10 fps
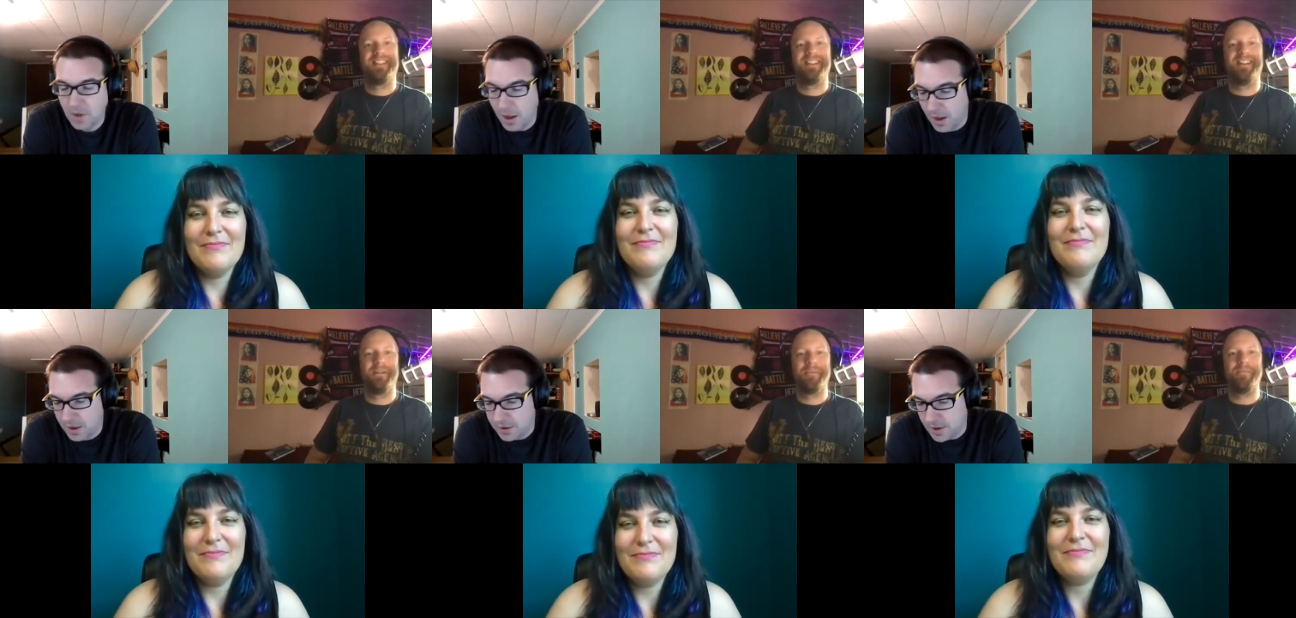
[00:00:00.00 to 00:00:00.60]

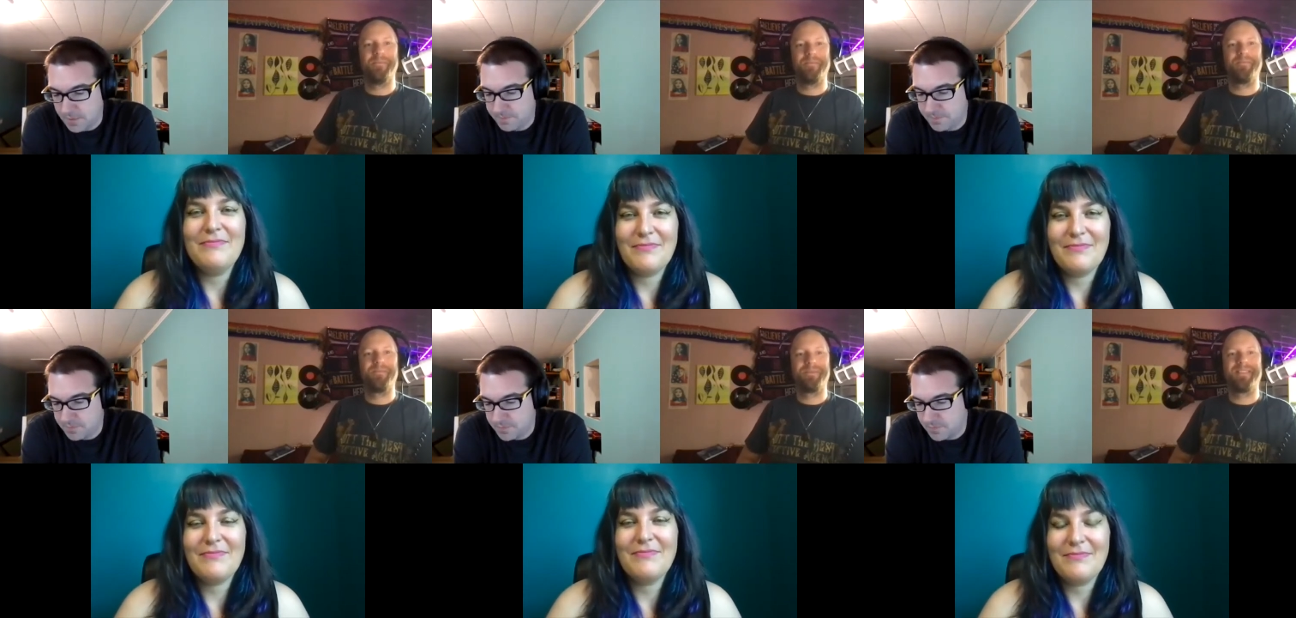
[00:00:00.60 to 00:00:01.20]
Speaker 1: Um, yeah,
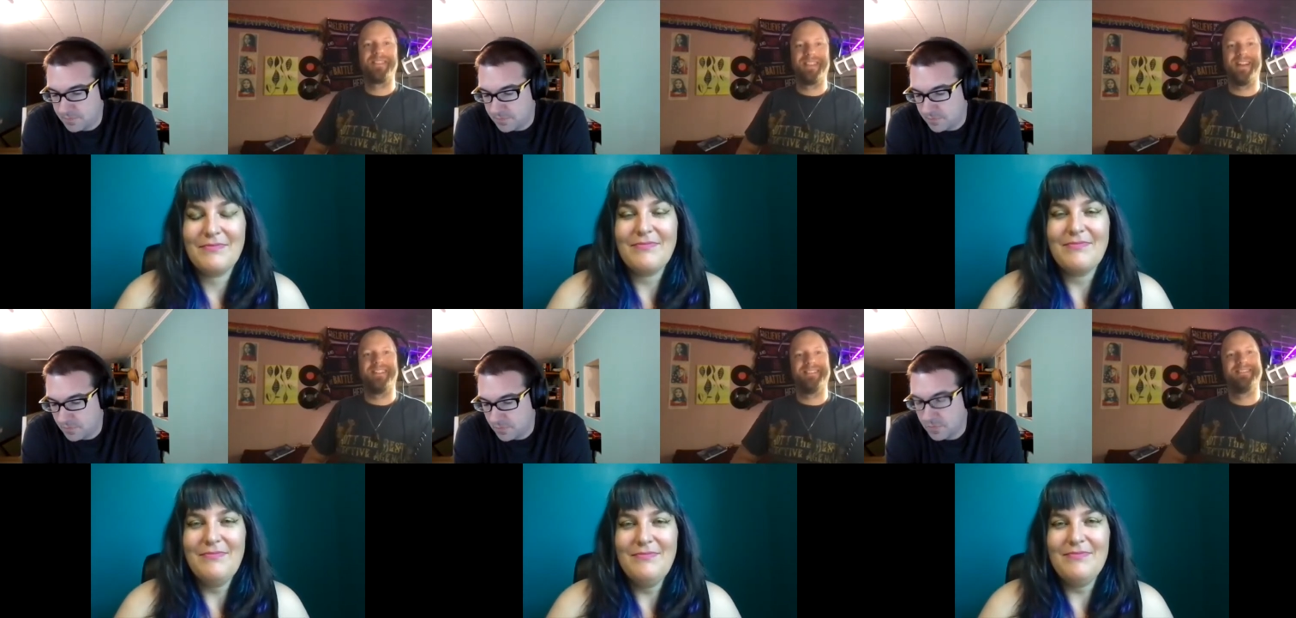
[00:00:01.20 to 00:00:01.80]

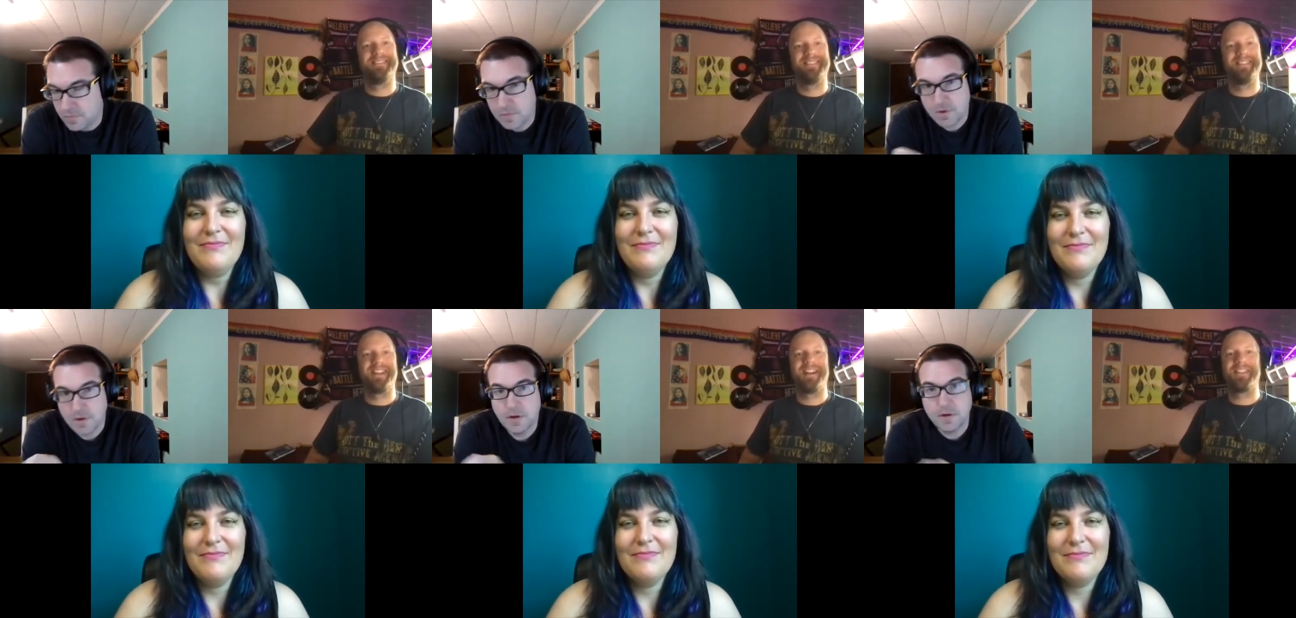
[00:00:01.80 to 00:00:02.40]
yeah.
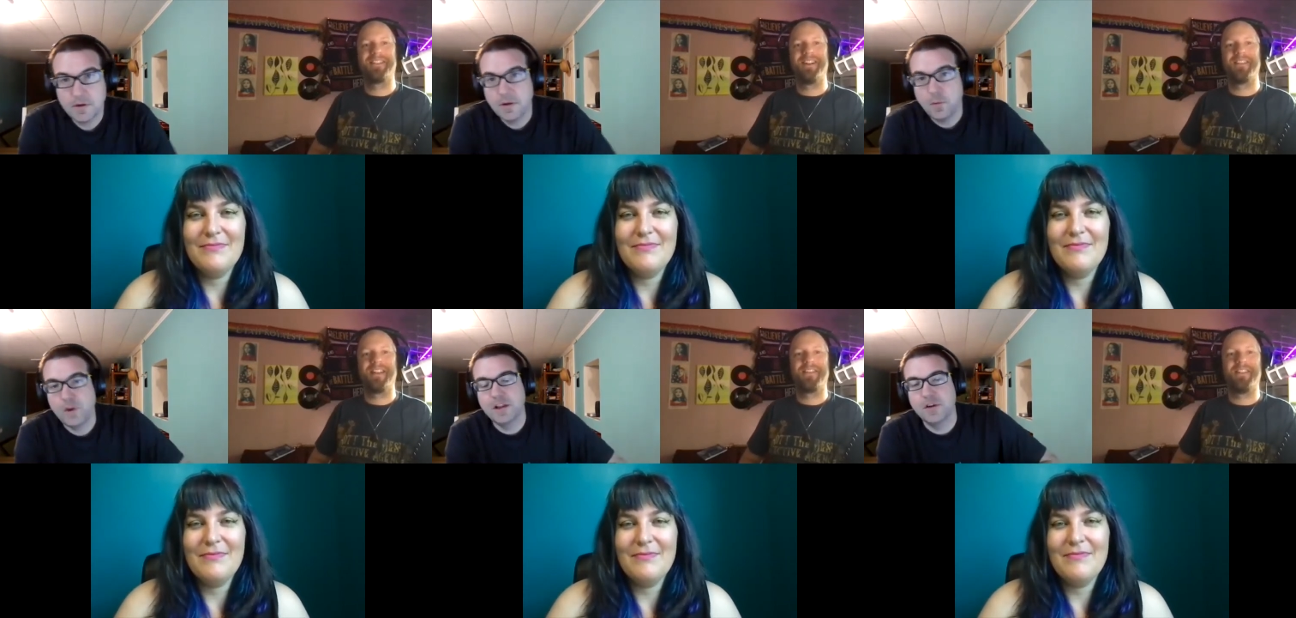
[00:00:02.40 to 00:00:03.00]
I, I thought we
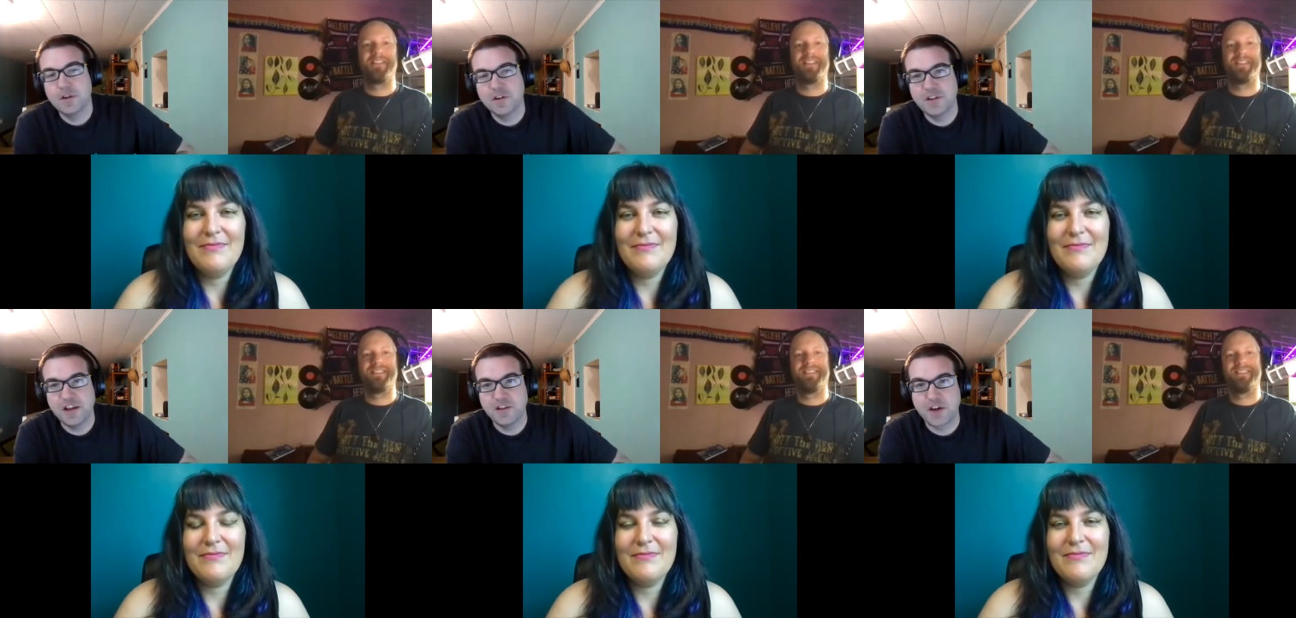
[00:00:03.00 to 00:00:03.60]
I live thought... in
Speaker 2: the
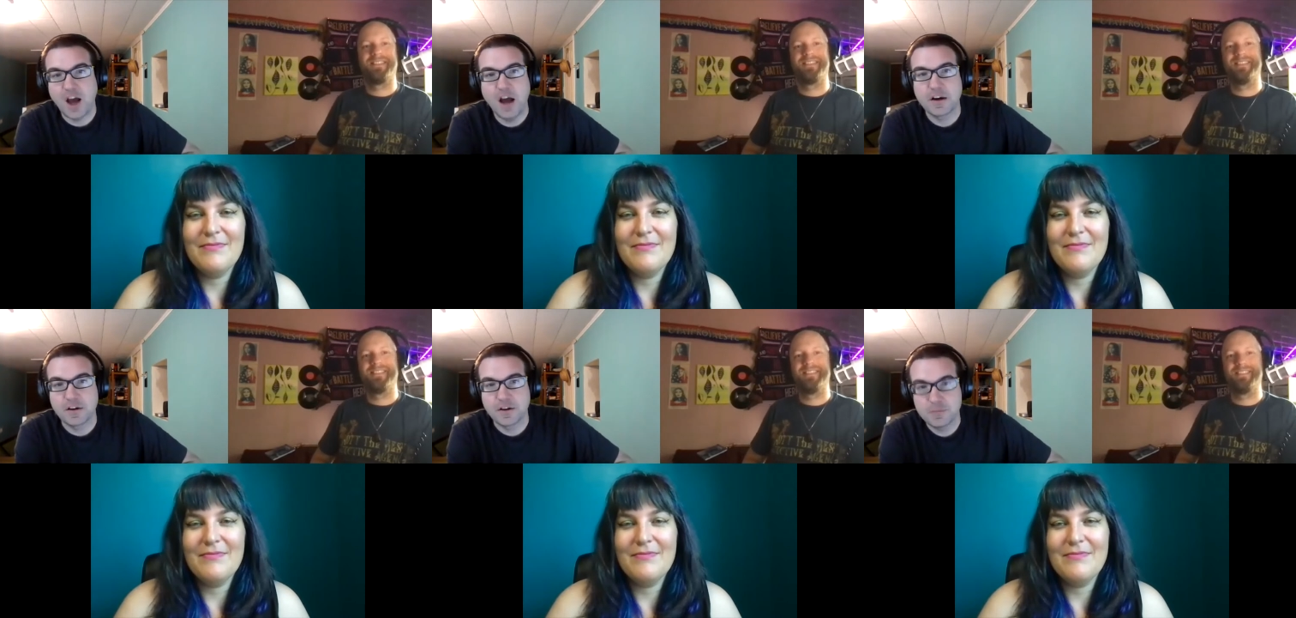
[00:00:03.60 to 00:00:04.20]
city of
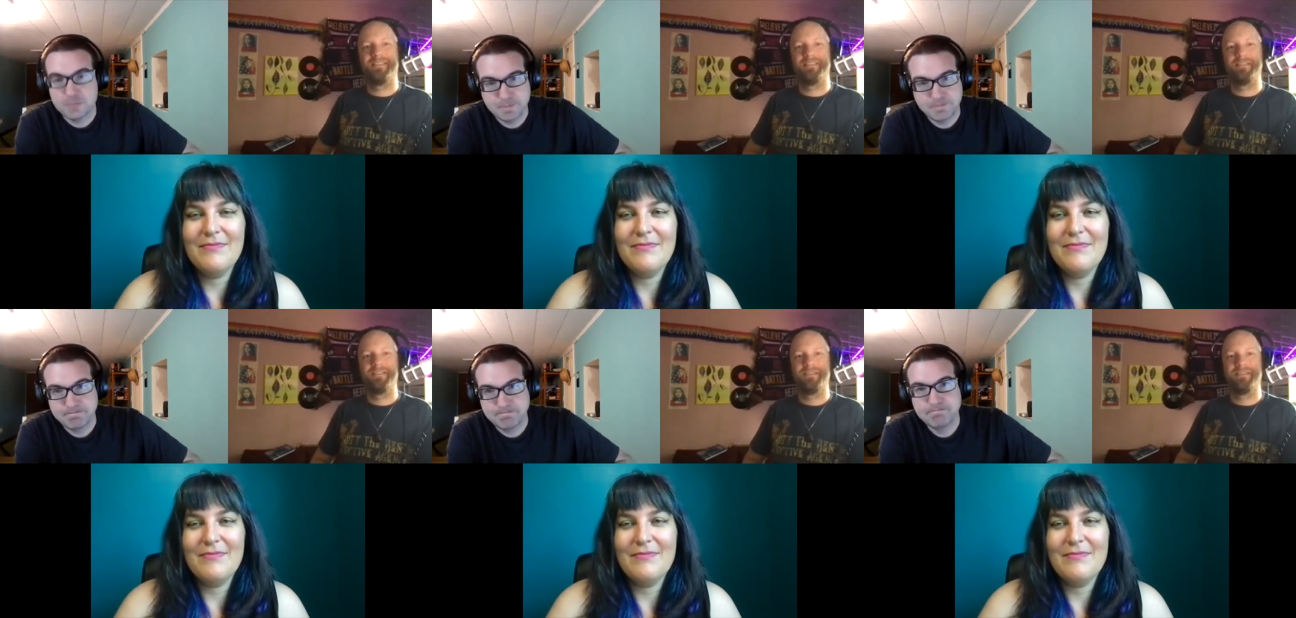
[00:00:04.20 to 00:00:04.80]
Concord,
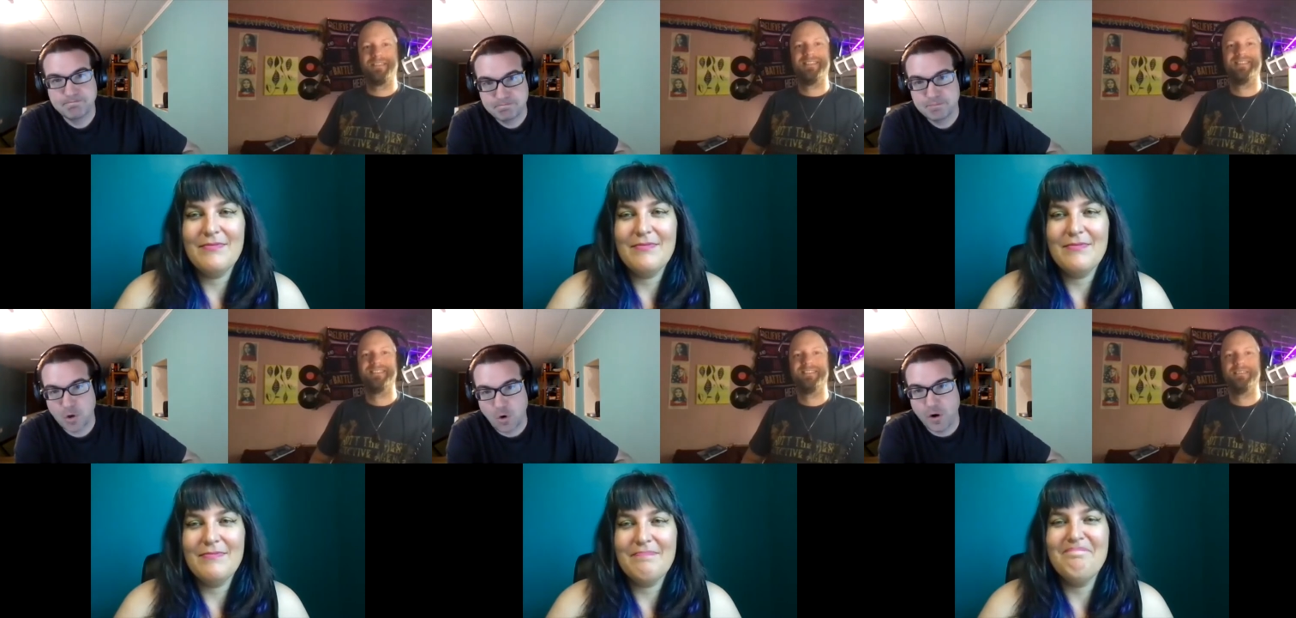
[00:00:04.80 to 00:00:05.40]

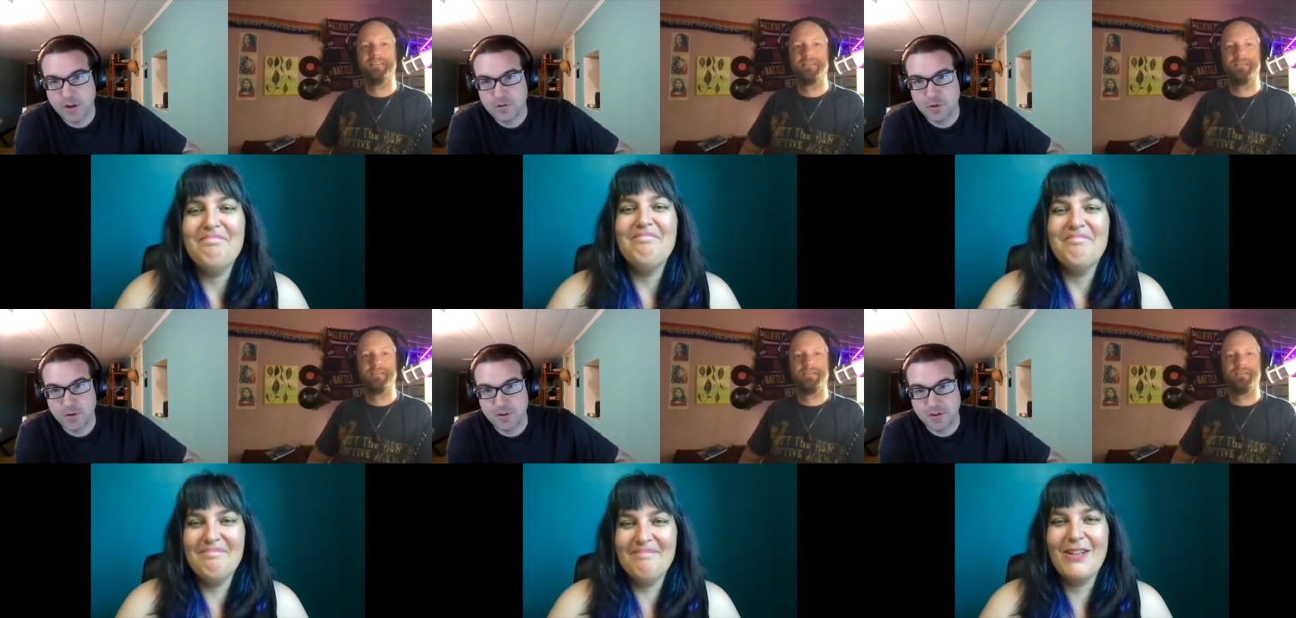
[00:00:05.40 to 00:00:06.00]
according to
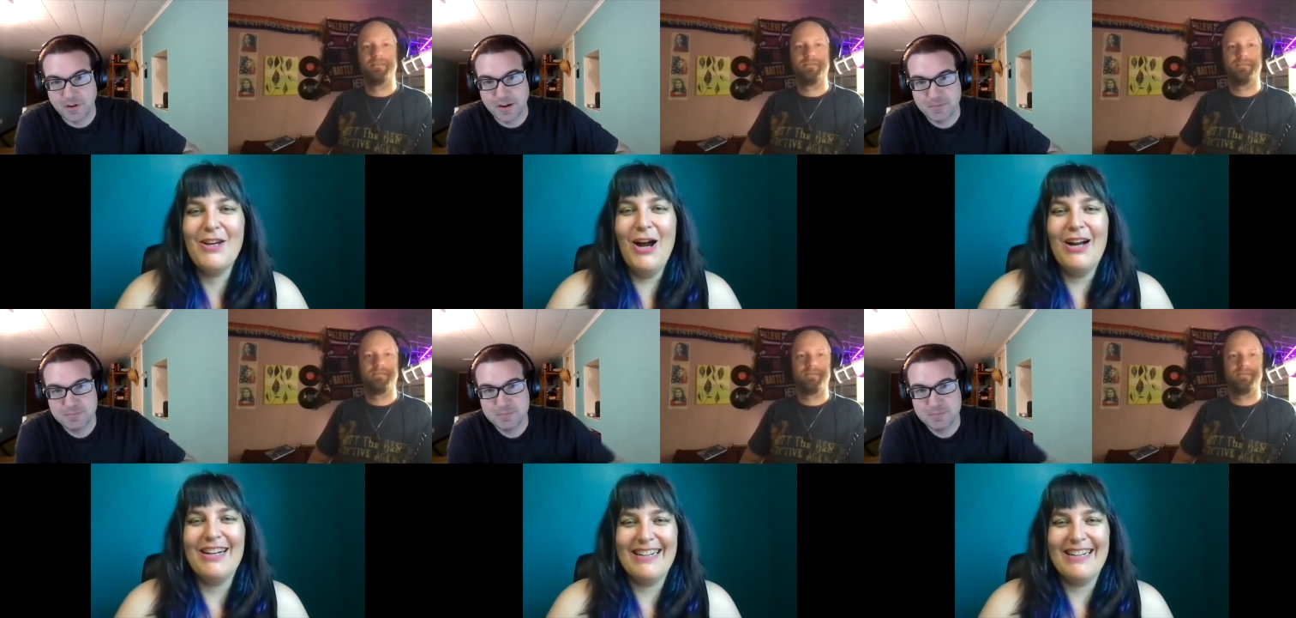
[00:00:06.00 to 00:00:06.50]
a Siri.